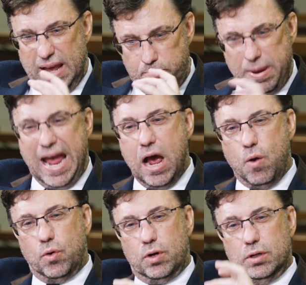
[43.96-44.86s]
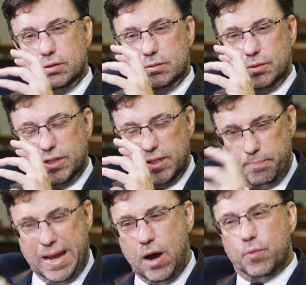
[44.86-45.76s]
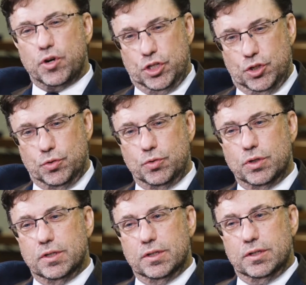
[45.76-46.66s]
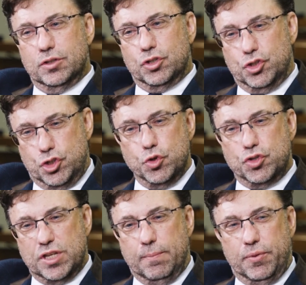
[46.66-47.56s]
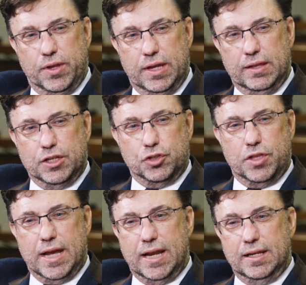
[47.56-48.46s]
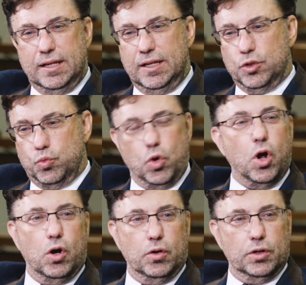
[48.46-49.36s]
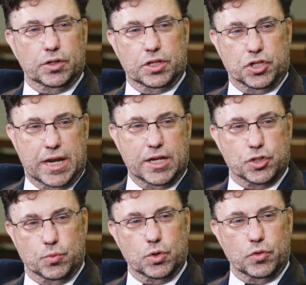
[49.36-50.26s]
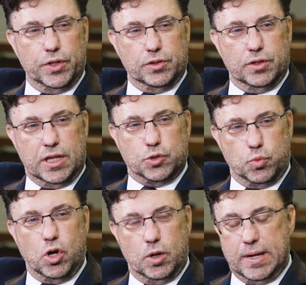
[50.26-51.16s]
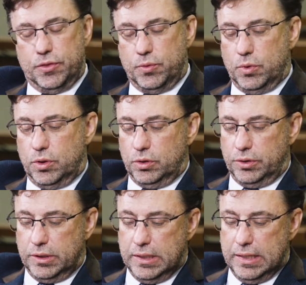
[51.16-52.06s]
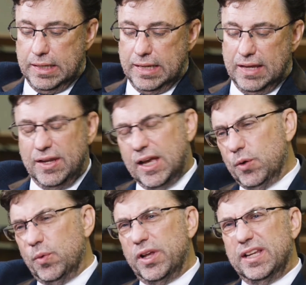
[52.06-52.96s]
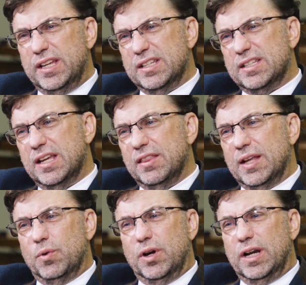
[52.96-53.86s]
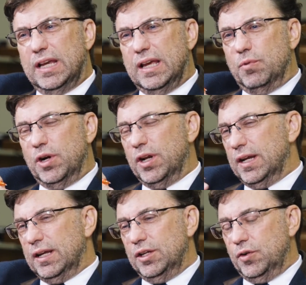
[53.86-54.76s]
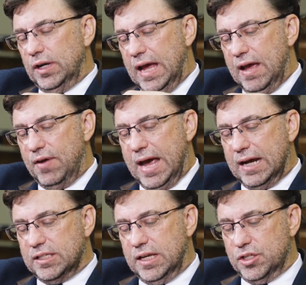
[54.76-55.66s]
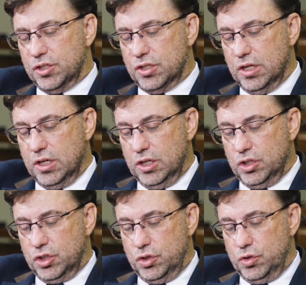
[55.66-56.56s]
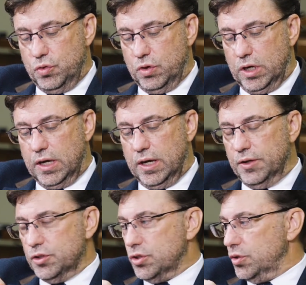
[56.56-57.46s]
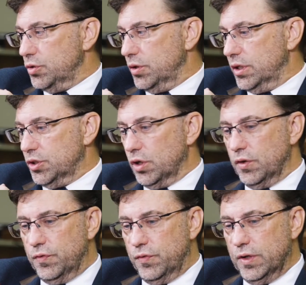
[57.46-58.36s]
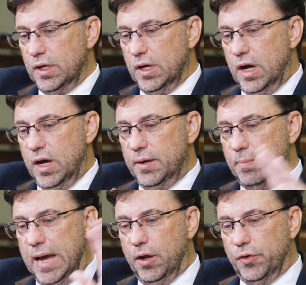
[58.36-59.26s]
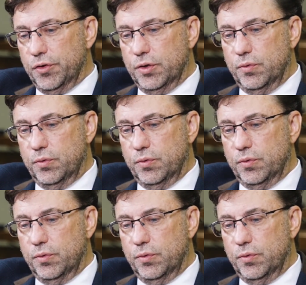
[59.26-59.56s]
power. We're going to empower you to do something that is wrong, to change the world that's wrong about the world. And the other one is that you're going to have access to a sort of unbounded